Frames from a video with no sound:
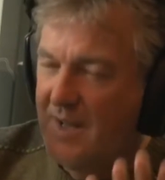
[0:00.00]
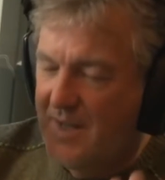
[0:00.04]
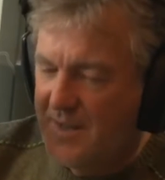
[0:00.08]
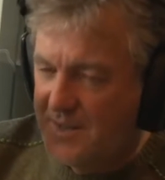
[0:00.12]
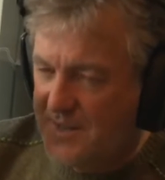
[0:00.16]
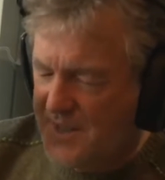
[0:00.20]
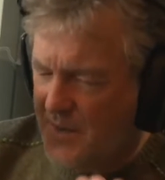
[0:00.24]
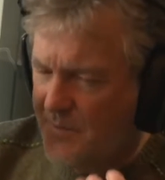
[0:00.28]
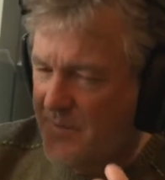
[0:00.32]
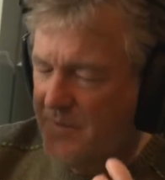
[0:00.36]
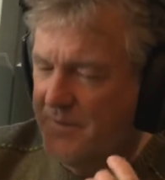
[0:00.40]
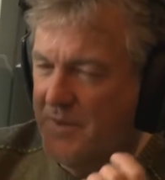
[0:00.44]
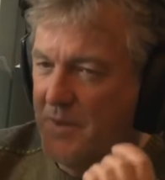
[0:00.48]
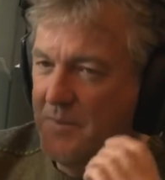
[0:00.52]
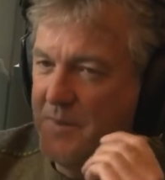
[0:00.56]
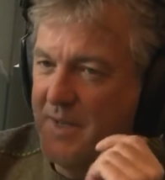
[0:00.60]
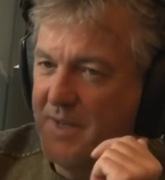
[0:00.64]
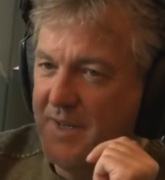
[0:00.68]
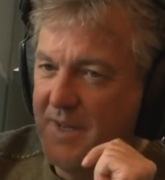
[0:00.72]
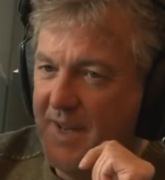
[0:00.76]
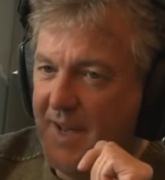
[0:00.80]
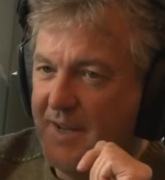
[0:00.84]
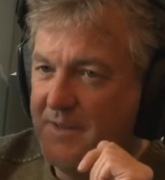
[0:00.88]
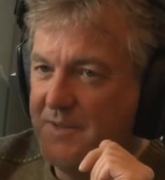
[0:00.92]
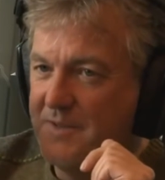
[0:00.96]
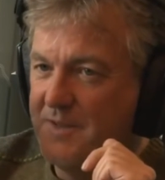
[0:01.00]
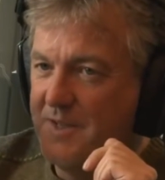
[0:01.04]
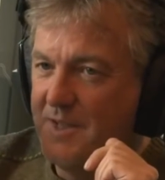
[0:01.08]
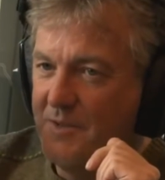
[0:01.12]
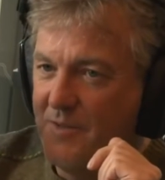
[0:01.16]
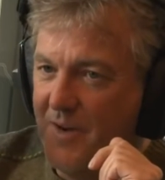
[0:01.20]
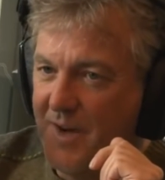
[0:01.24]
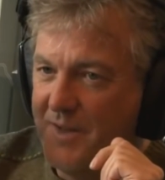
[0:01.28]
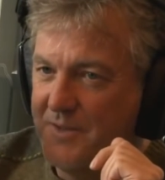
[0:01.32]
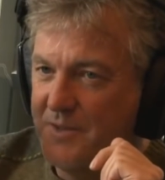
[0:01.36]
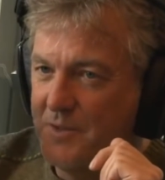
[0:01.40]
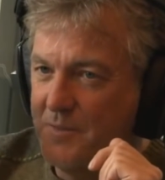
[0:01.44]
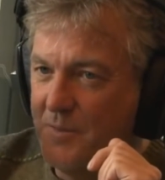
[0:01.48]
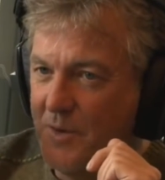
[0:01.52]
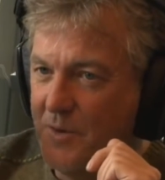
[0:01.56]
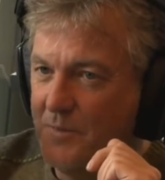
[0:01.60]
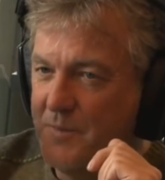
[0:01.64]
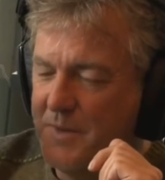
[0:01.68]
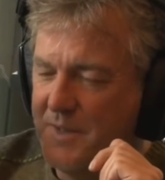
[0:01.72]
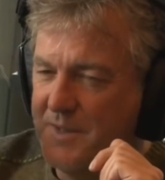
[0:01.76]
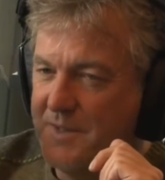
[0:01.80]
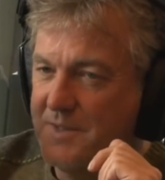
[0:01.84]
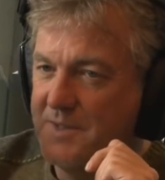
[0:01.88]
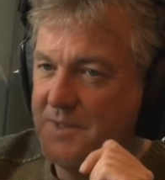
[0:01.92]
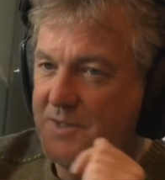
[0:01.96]
Some of them undoubtedly rent a mob
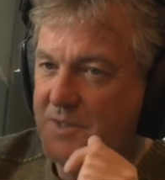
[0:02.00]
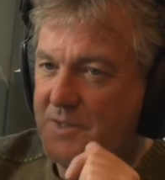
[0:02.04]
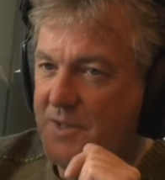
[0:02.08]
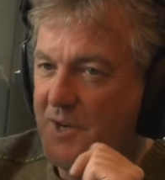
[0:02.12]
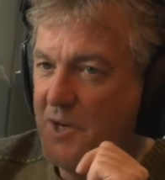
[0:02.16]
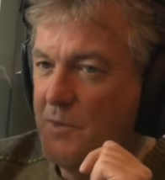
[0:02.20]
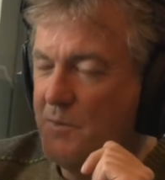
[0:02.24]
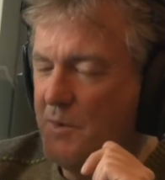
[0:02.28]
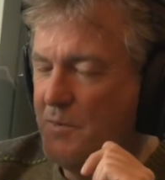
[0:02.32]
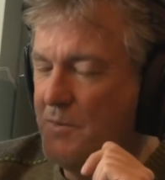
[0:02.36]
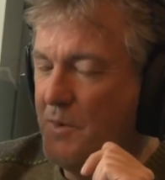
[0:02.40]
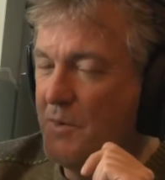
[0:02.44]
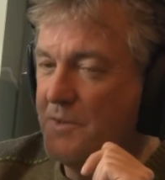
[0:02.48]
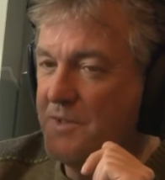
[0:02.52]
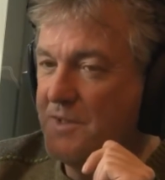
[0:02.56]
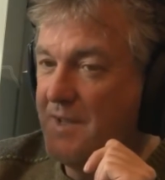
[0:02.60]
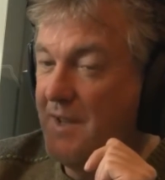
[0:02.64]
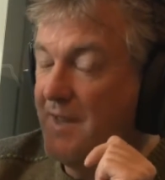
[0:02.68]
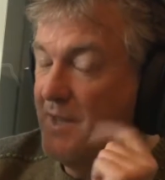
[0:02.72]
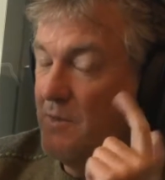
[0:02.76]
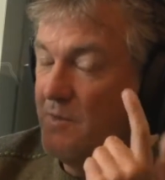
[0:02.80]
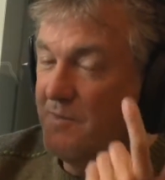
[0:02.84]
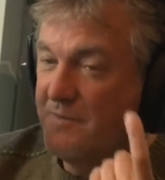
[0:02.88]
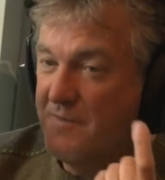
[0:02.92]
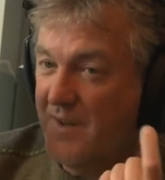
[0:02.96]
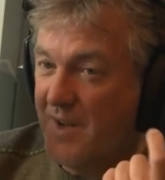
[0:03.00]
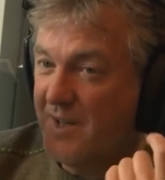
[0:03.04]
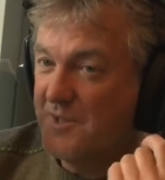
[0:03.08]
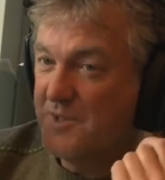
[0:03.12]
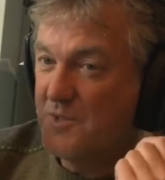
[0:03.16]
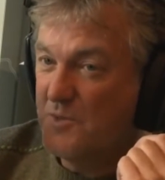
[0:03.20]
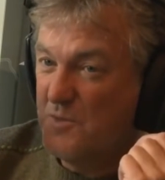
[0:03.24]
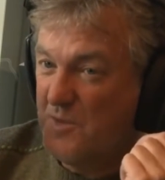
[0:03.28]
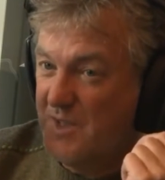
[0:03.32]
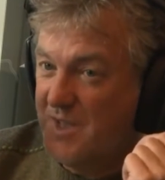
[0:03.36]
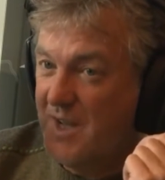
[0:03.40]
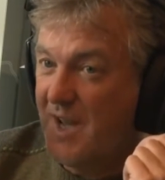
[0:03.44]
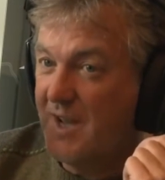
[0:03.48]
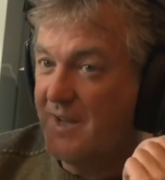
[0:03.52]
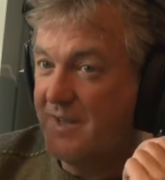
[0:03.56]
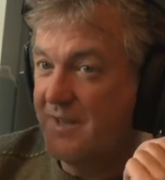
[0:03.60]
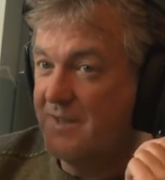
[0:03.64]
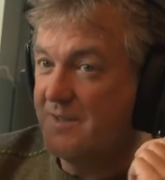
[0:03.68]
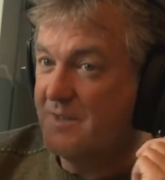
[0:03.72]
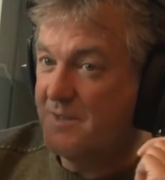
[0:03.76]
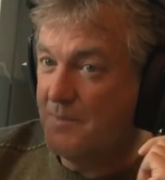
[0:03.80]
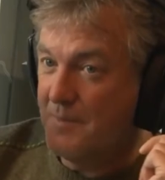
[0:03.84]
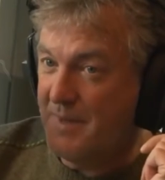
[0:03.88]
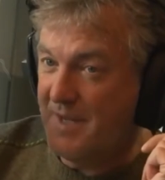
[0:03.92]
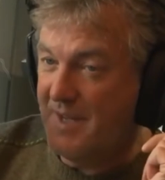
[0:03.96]
because, as Jeremy pointed out, they were far too
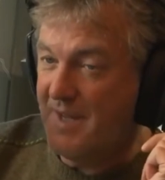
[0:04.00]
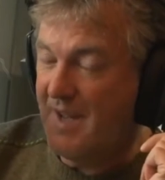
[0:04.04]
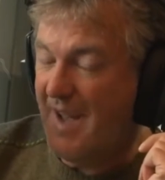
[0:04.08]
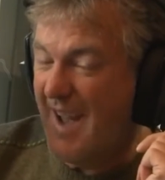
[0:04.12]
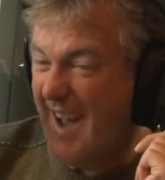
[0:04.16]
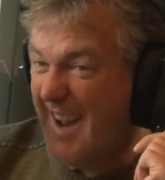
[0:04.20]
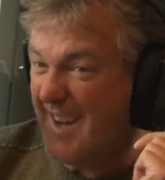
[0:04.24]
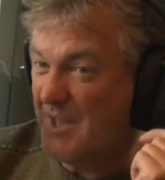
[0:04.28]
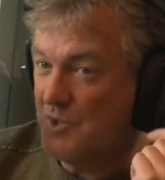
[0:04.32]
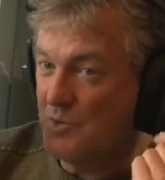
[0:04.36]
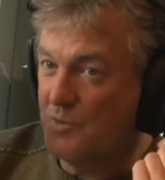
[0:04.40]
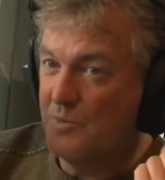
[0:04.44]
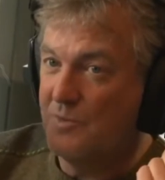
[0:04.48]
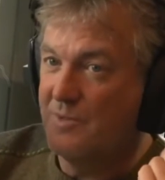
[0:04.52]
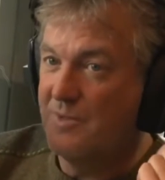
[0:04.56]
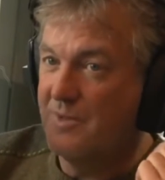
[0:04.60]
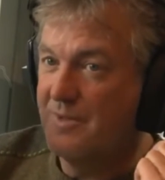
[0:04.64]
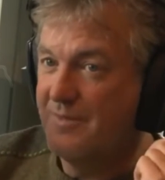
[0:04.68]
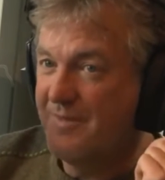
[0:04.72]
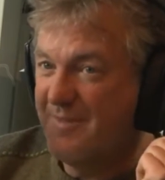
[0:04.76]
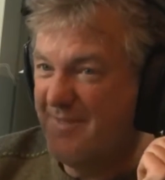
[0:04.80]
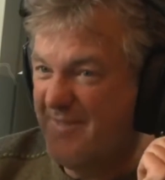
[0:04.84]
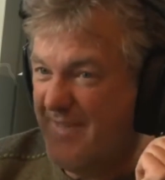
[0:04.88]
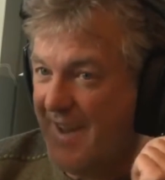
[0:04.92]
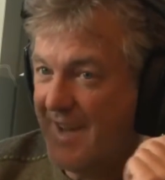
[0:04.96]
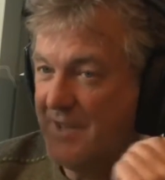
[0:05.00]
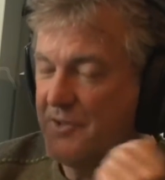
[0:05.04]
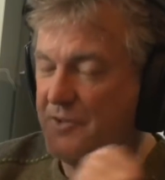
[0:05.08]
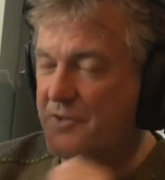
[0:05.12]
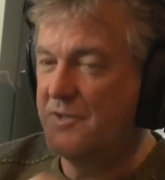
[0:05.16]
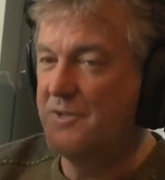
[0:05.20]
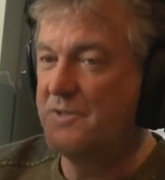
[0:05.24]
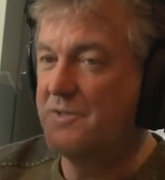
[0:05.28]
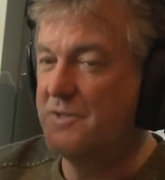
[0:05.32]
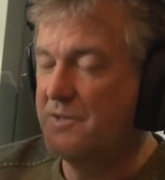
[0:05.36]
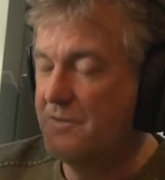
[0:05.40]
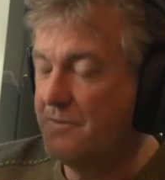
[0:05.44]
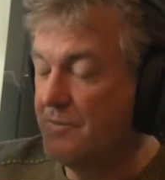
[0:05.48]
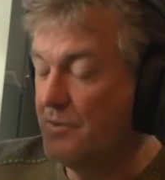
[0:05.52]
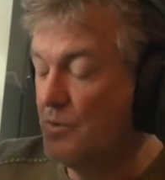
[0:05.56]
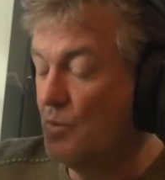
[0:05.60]
young to be actual veterans